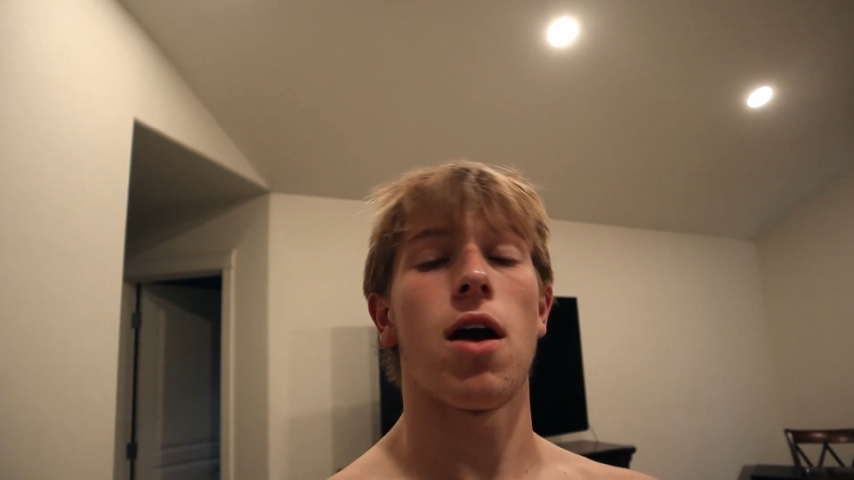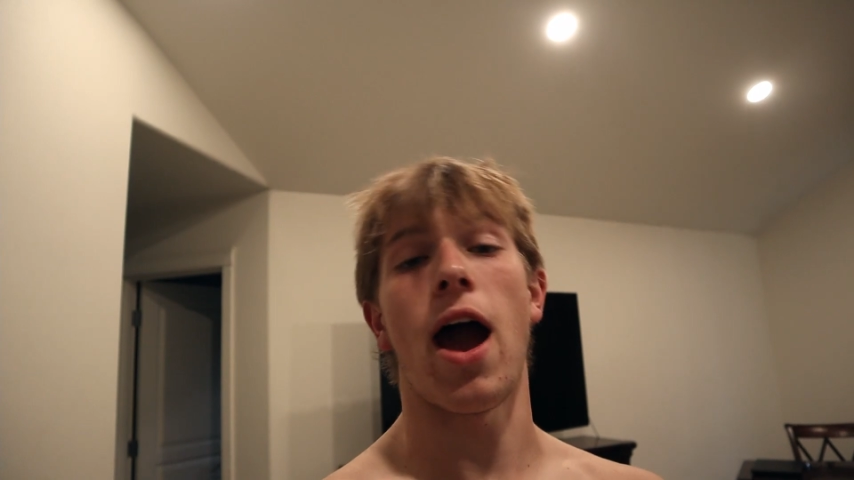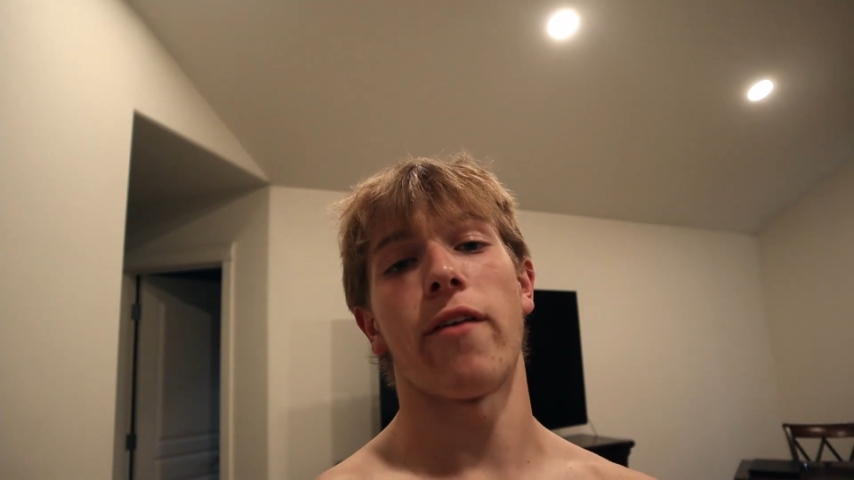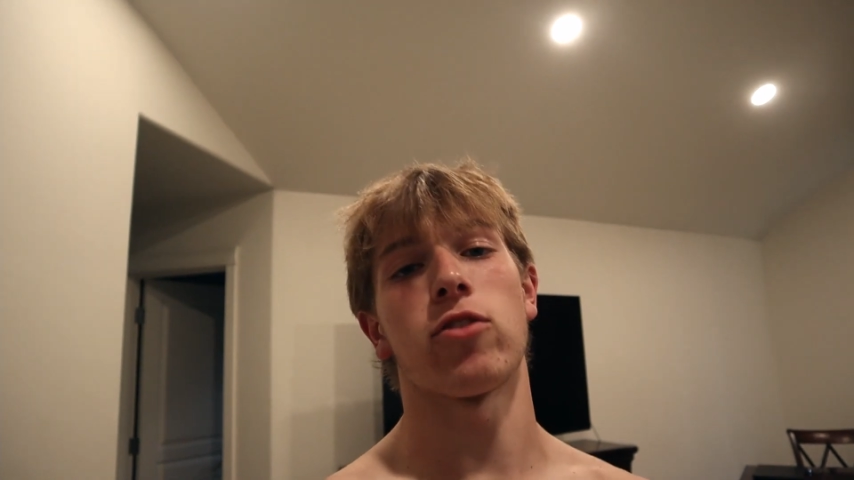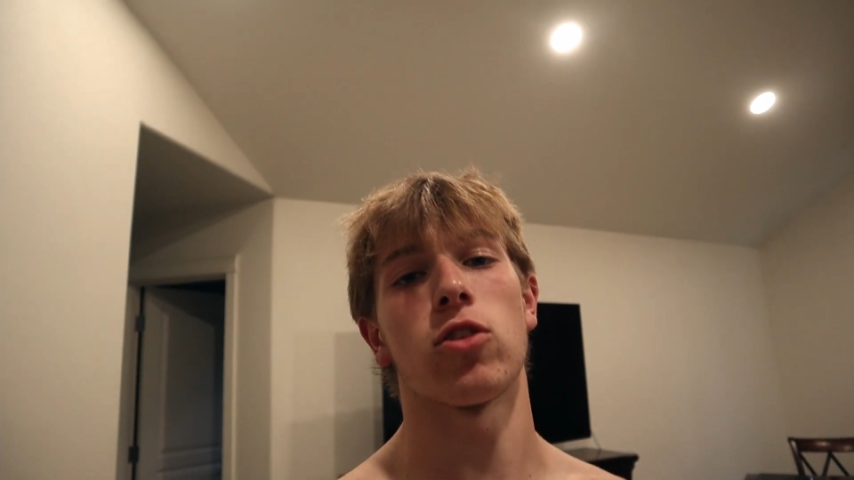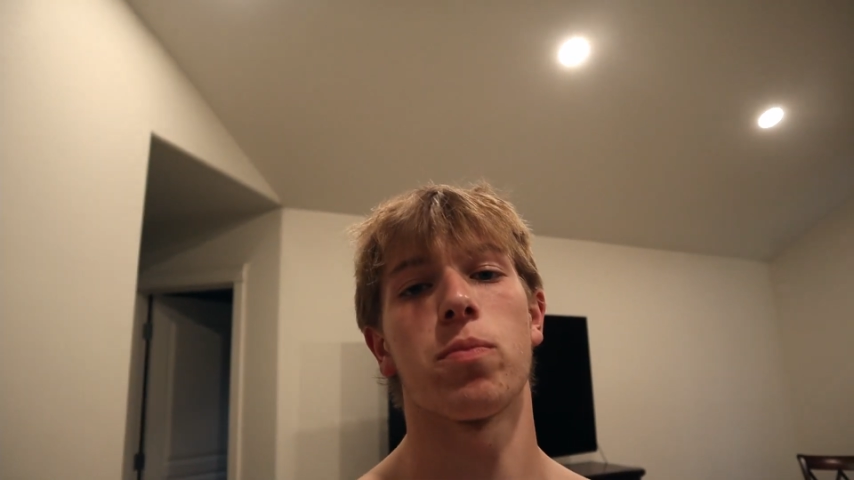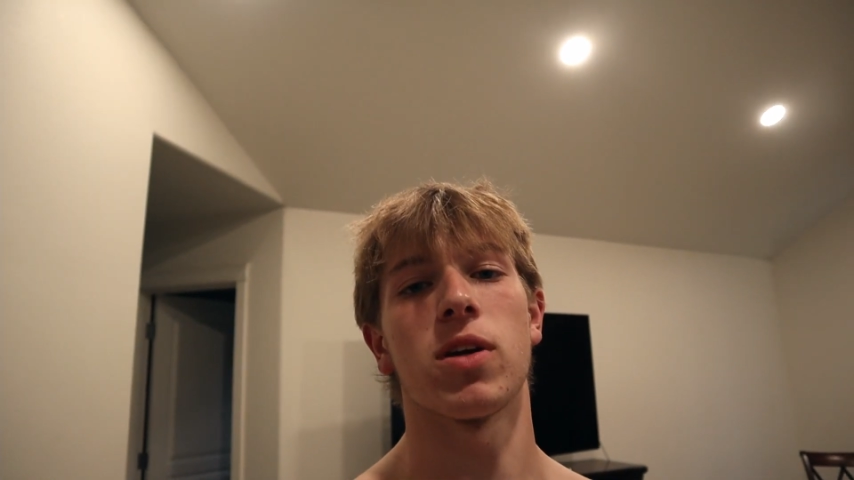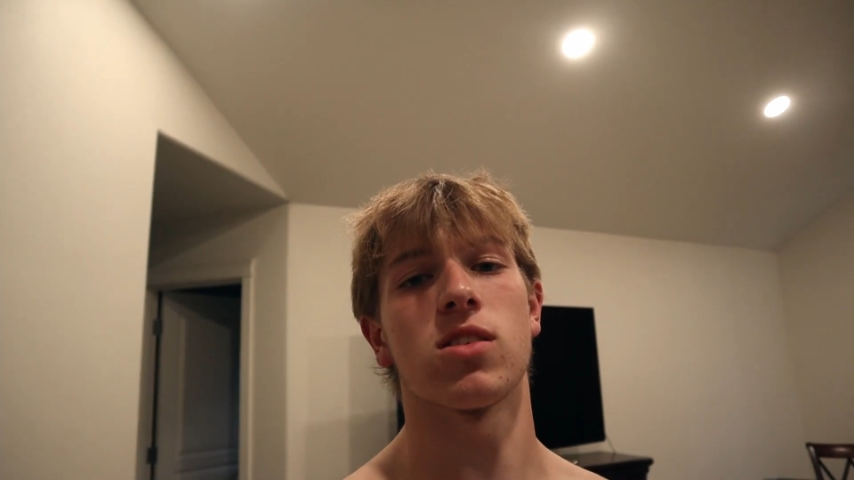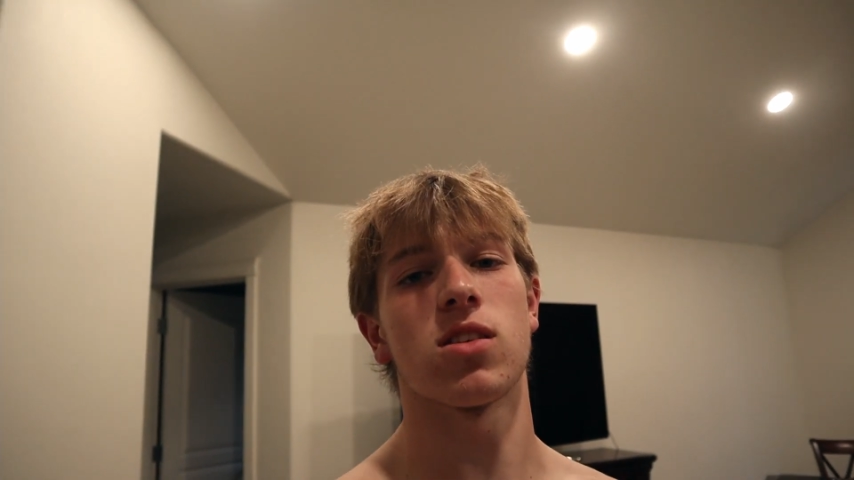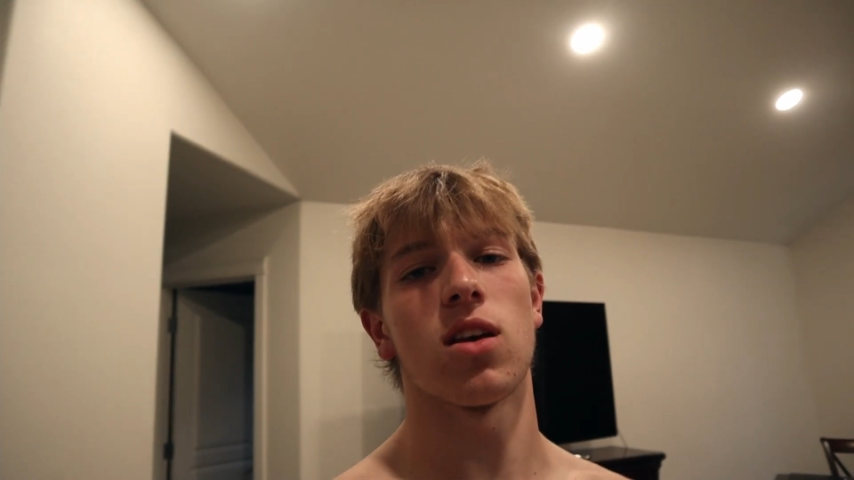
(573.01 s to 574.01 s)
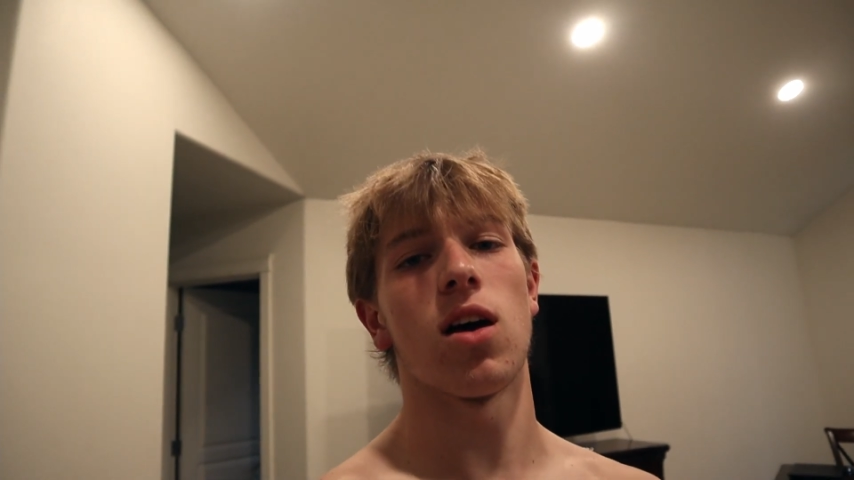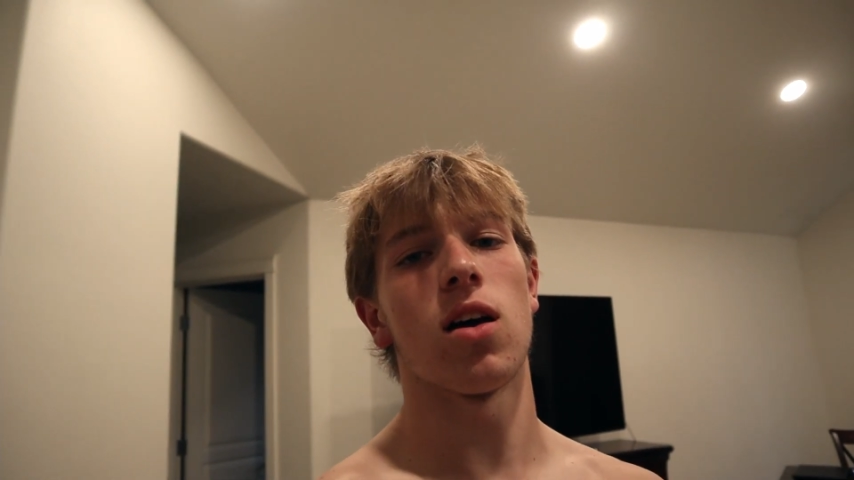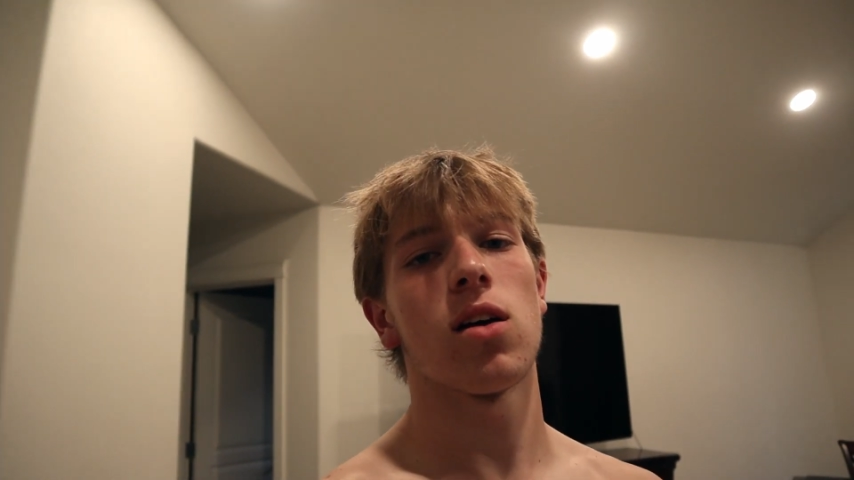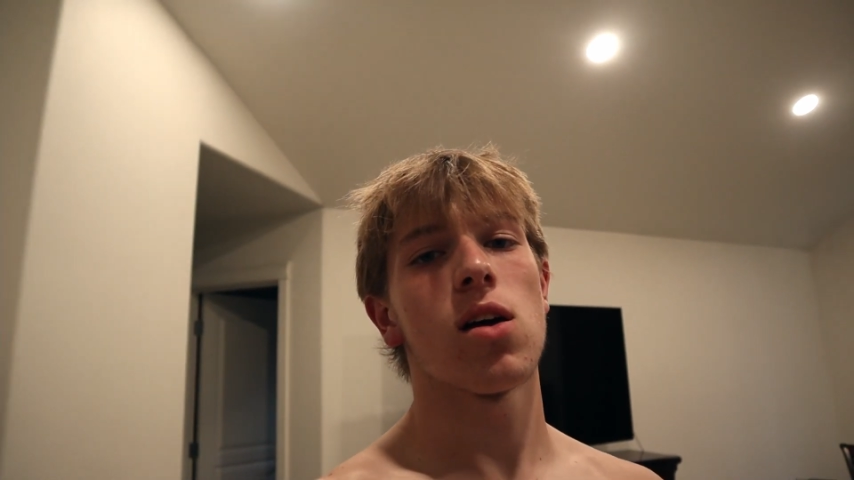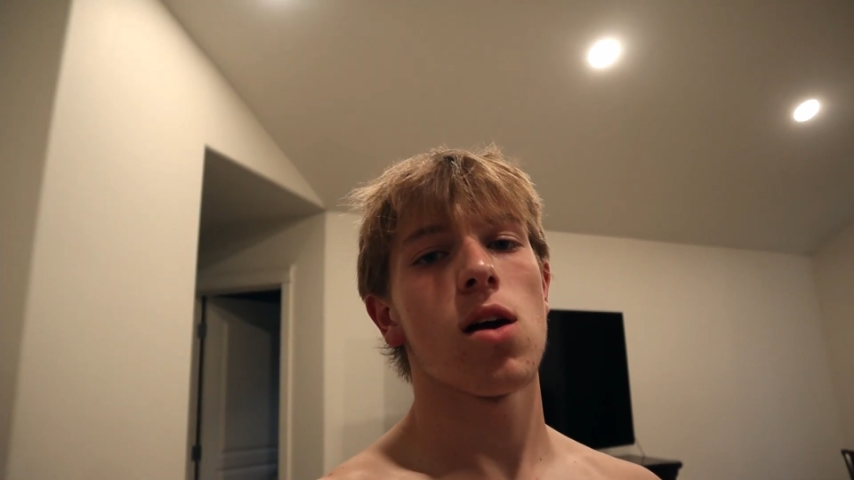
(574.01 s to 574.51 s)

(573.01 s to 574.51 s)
after the pizza,